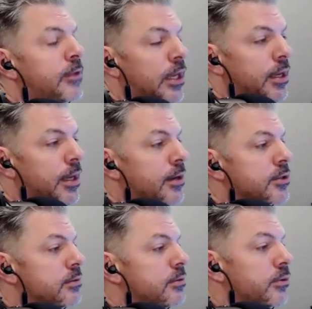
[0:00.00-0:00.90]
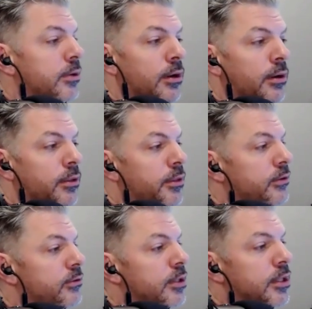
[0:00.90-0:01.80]
taking action, doing all the
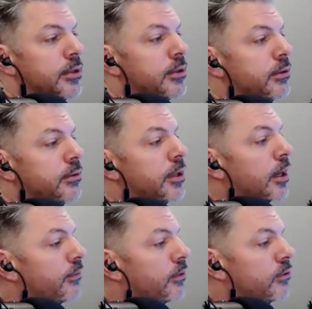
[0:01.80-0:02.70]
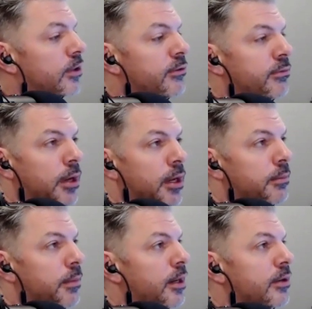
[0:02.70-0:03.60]
things you need to do to care for yourself,
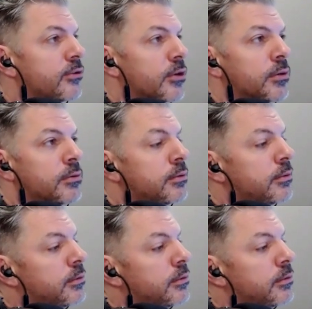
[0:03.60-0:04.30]
mind, body, and soul,